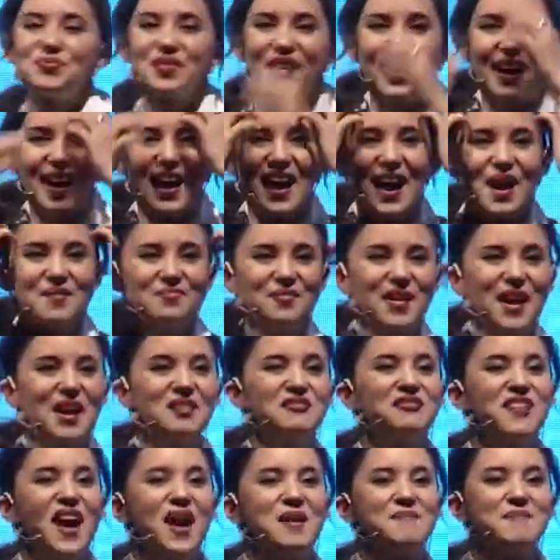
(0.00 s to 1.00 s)
um, if
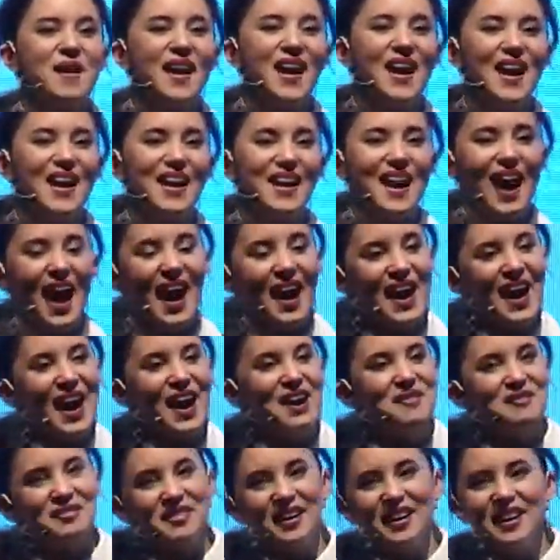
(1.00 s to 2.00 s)
I may, I
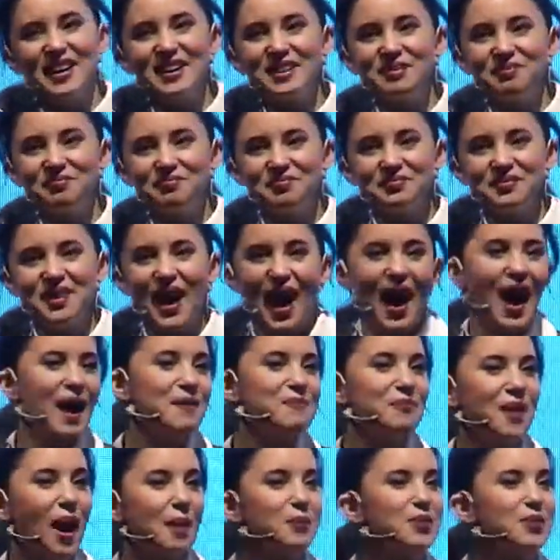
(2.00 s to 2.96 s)
have. Um, I'm, I'm,